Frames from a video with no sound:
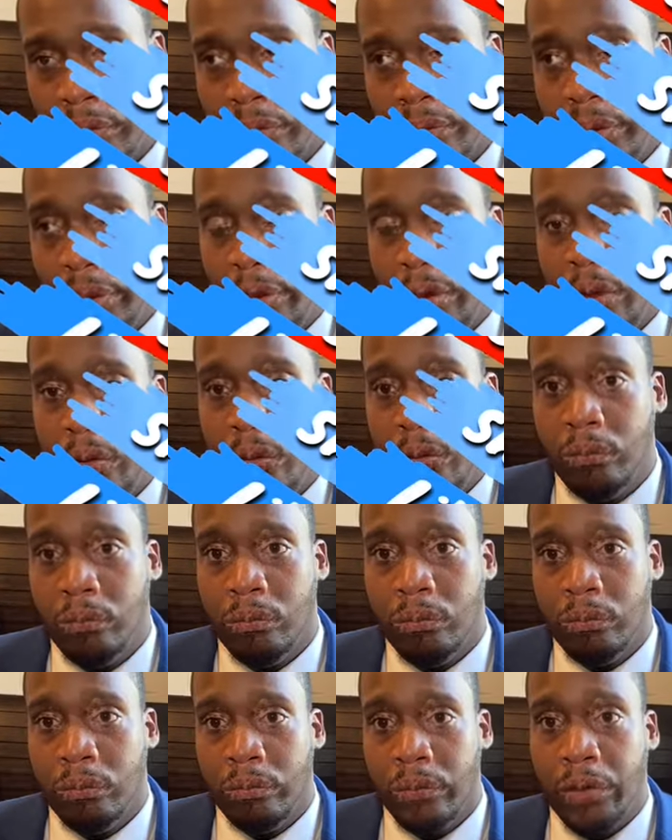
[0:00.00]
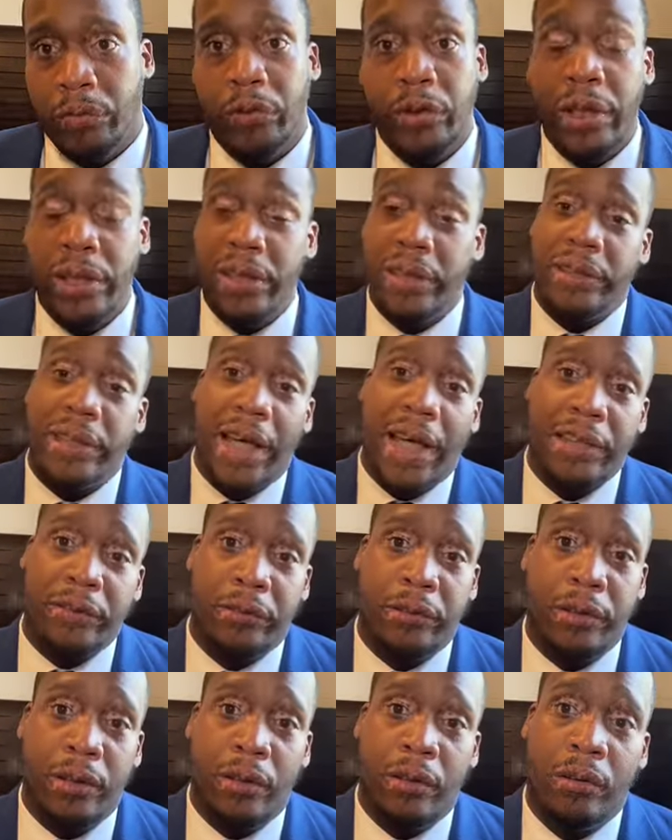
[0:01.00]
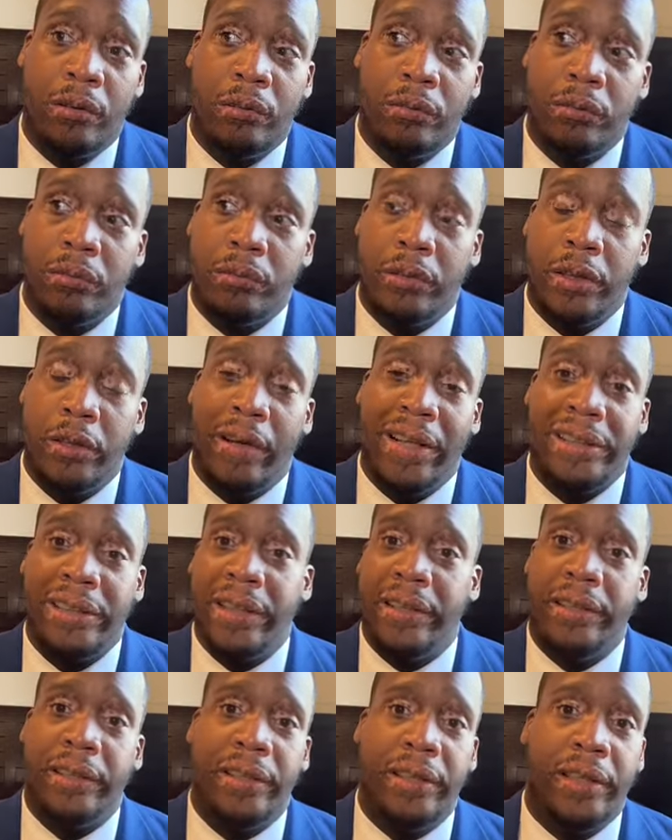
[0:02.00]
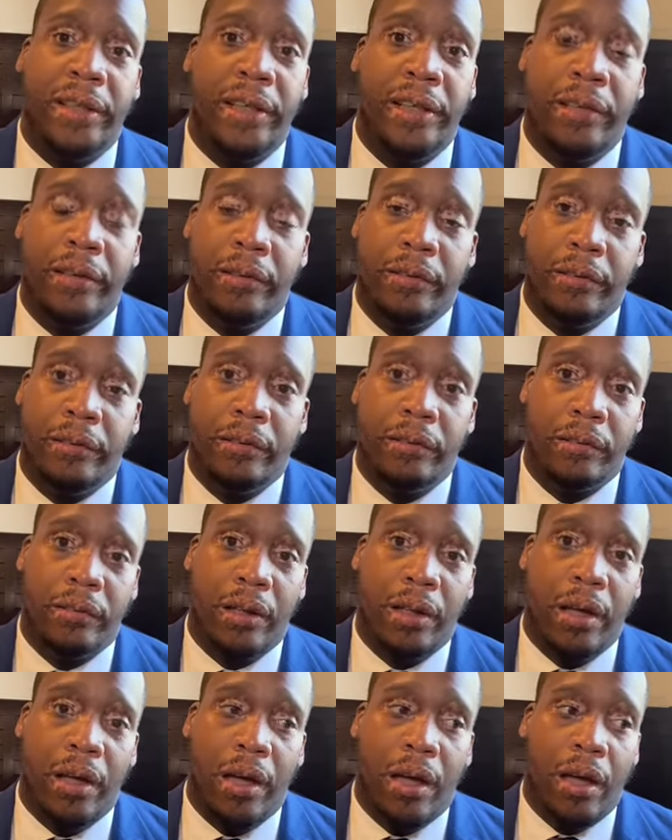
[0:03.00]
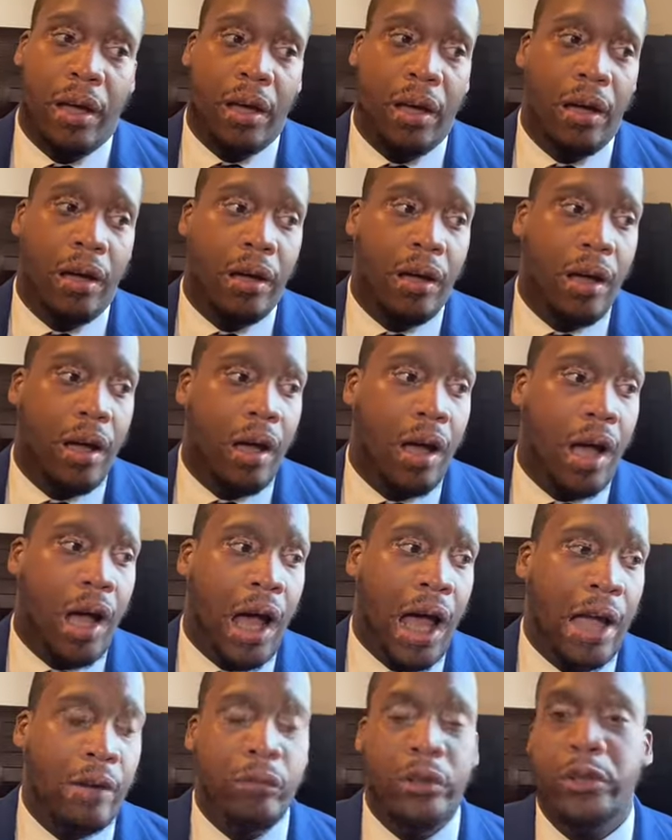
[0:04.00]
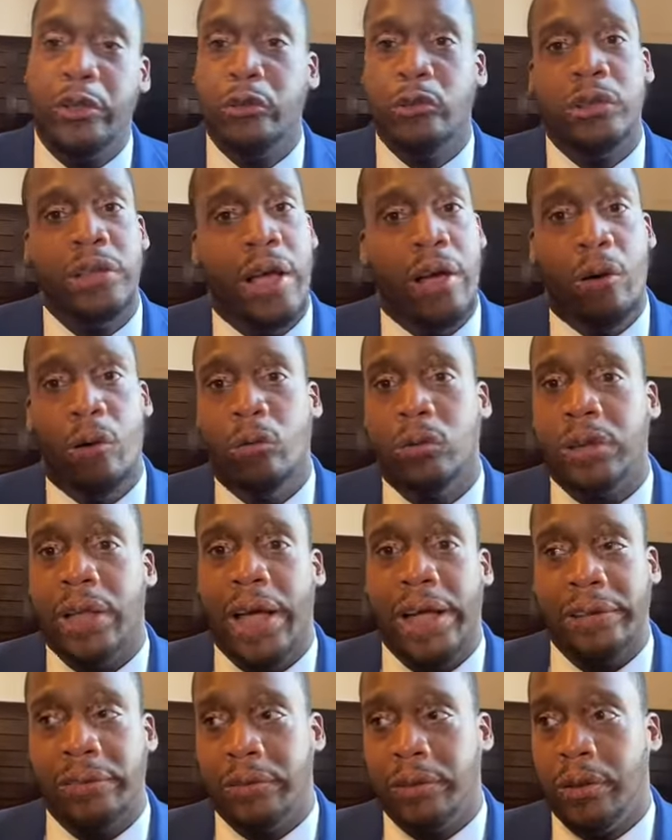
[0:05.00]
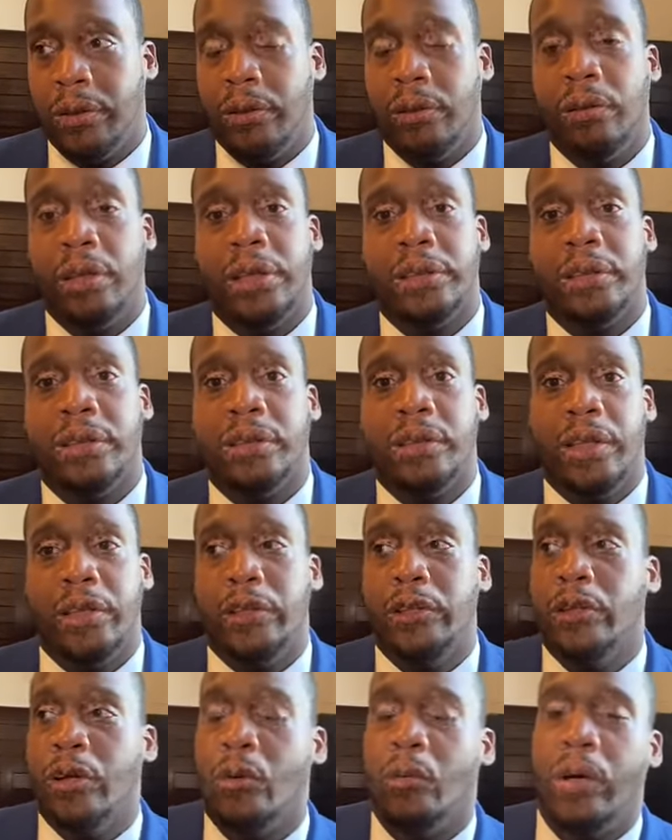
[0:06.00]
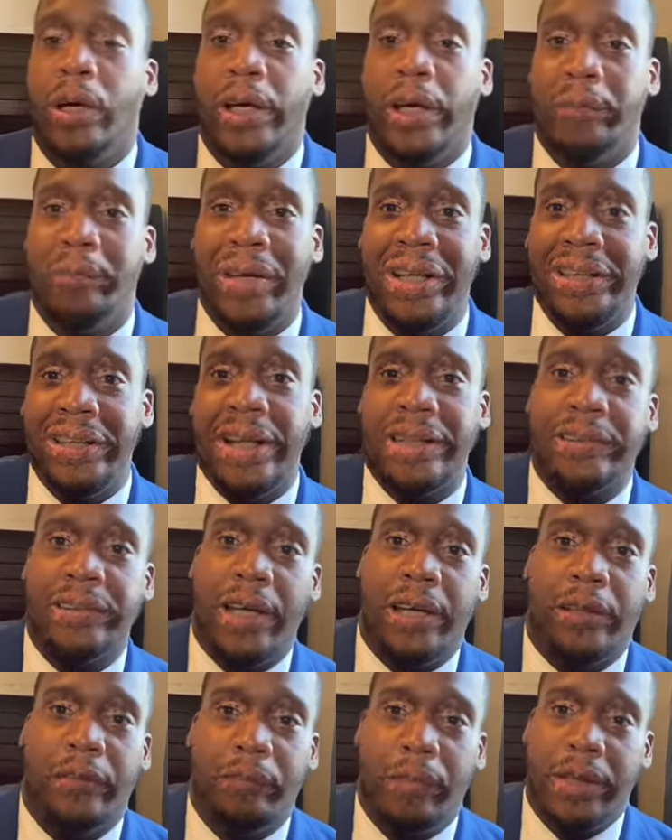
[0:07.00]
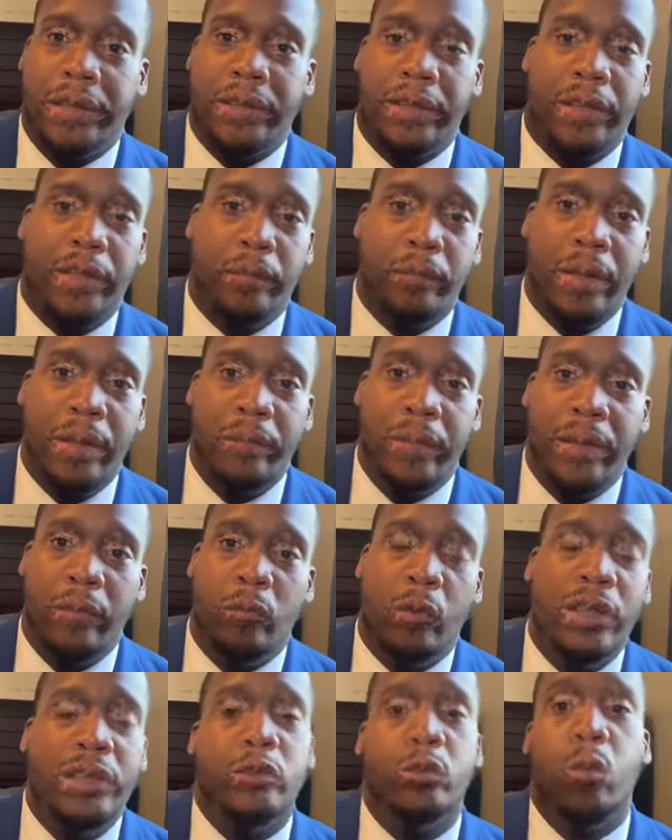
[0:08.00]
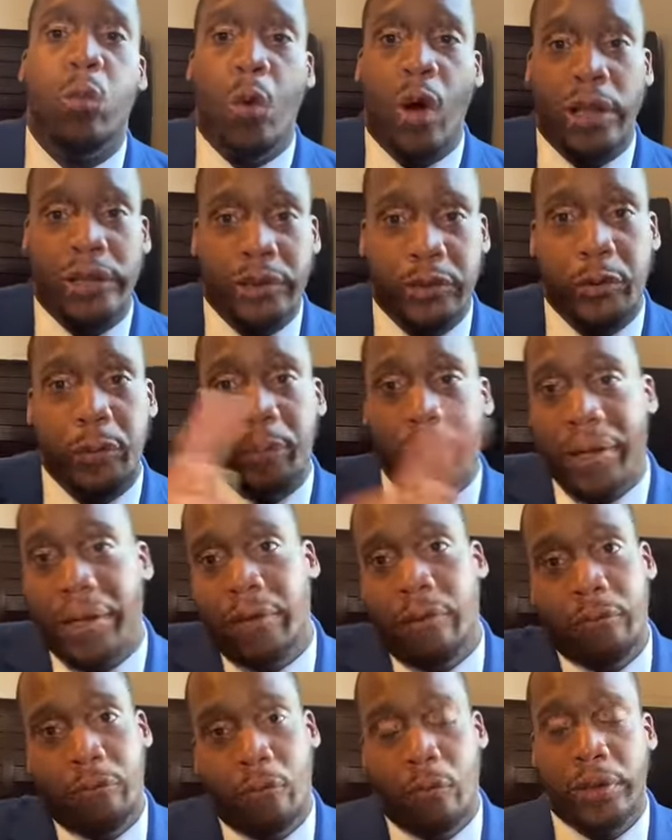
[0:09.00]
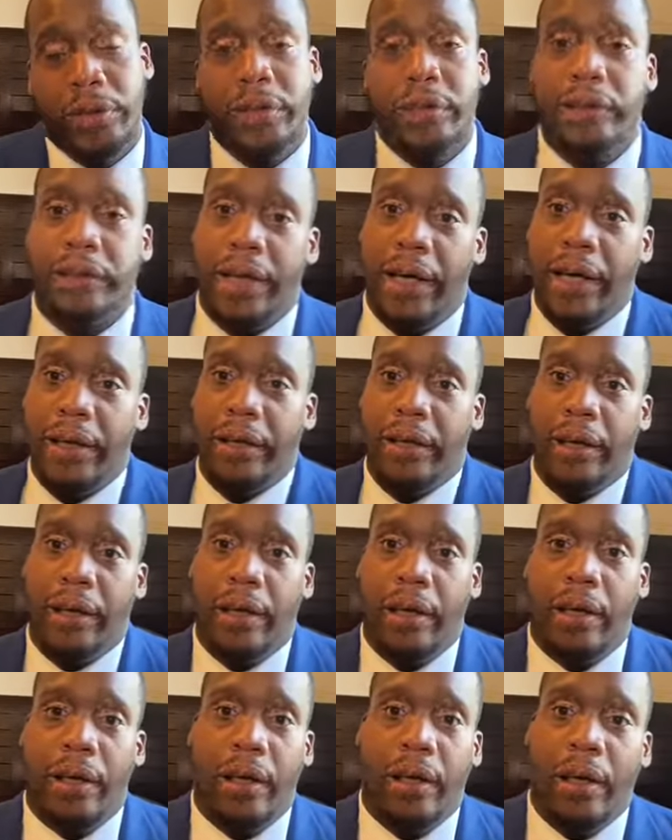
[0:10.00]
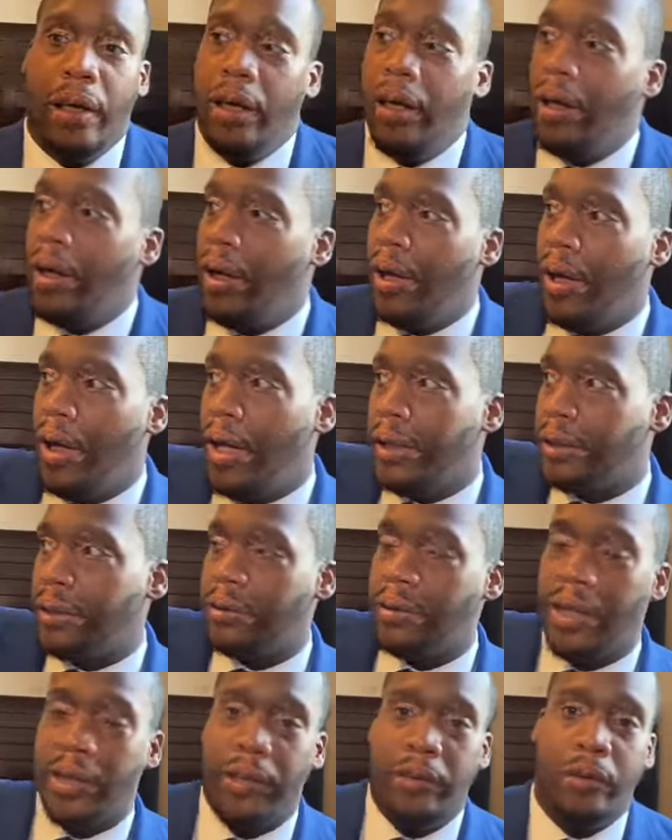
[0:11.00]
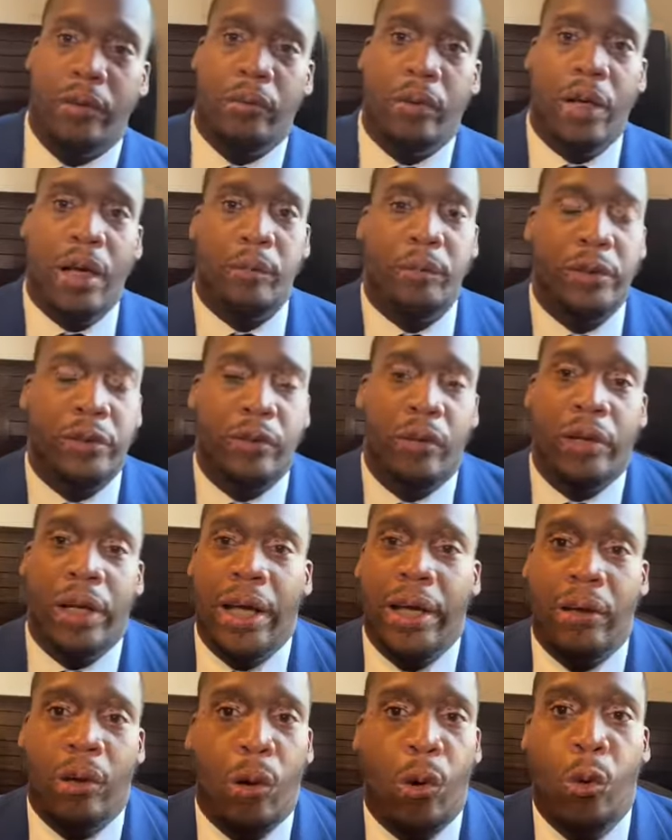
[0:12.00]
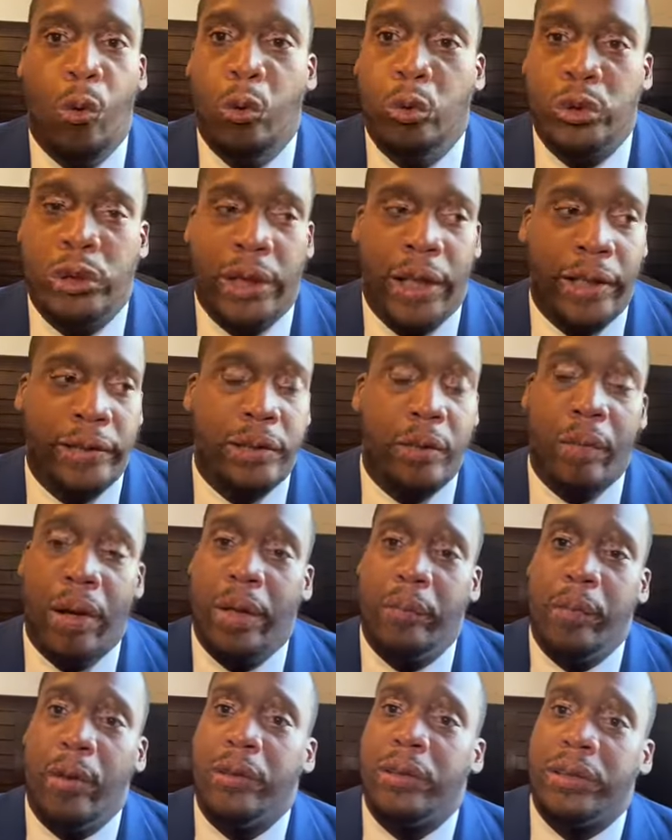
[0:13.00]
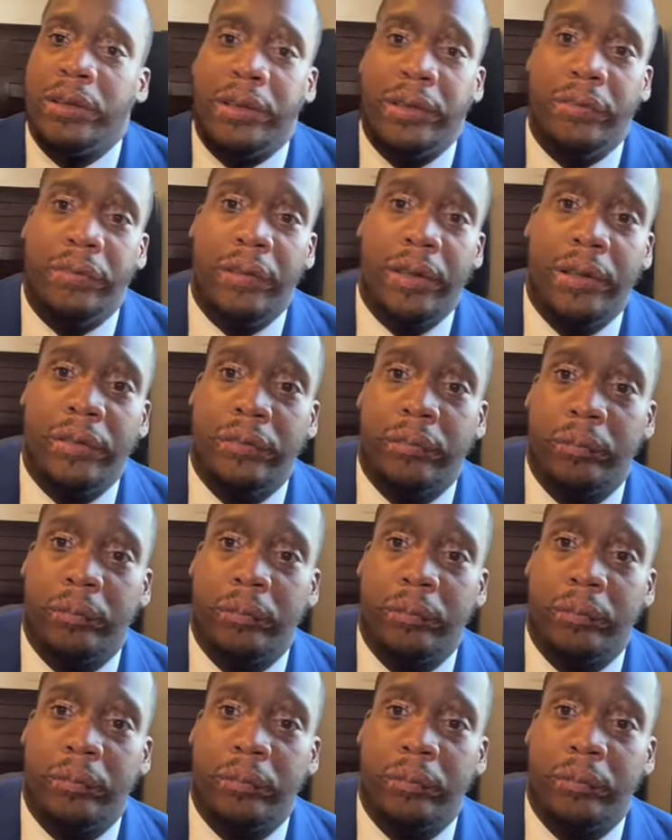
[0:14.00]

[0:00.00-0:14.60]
You know, if you're getting a tax return, you know, at the end of the year, I would use that whole tax return and just say, you know what, and make that sacrifice and commitment. Once you pay off all your debt, and just say, you know what, I'm gonna throw that whole check to my emergency fund.